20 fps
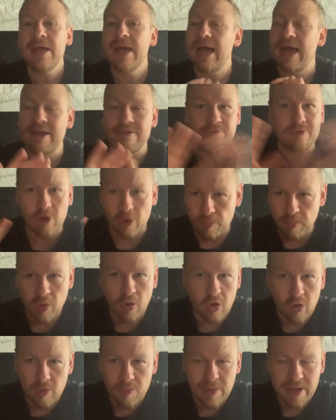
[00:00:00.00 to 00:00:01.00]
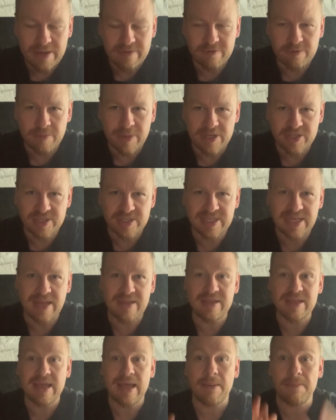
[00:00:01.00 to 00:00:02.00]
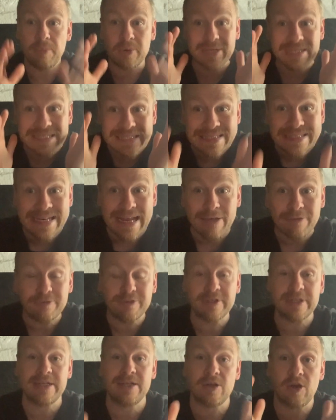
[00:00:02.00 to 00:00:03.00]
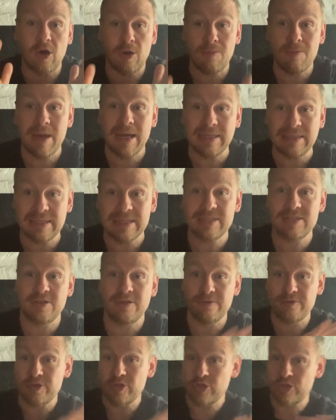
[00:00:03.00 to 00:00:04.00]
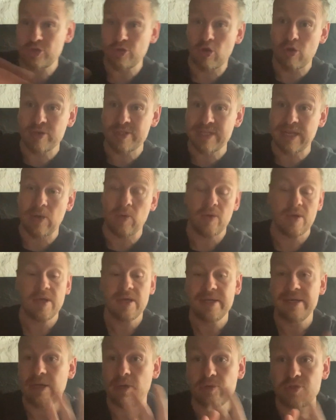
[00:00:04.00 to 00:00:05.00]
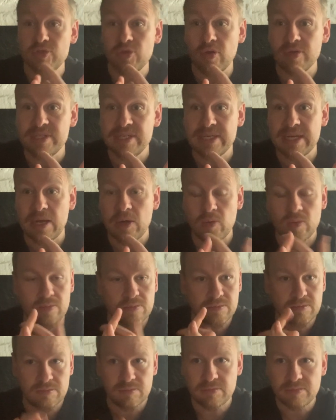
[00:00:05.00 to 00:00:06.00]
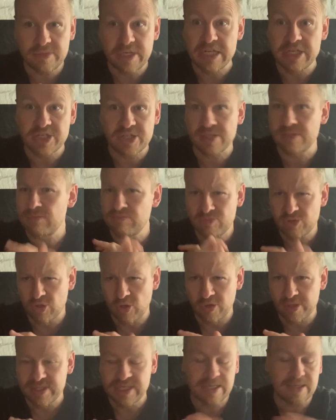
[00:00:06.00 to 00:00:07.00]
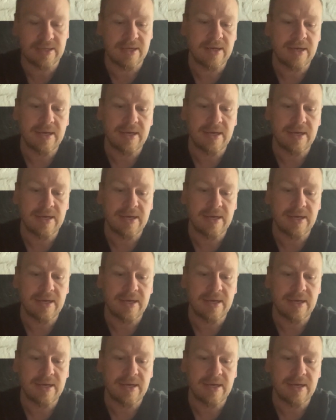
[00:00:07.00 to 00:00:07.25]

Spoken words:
I've not put all my information together yet, but it's definitely on my list to sort out. Now, sorted out, ninjas, sorted.